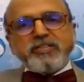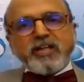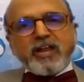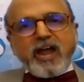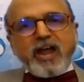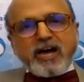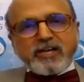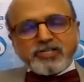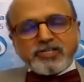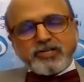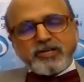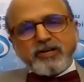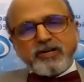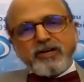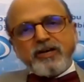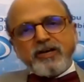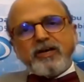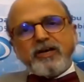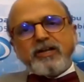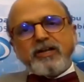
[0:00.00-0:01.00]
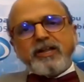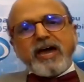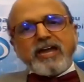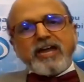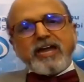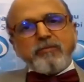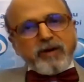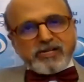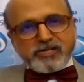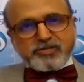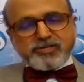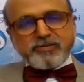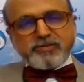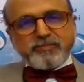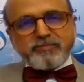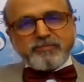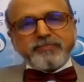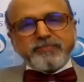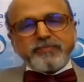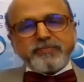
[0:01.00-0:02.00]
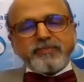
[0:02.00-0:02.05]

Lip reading: in the last 9 months,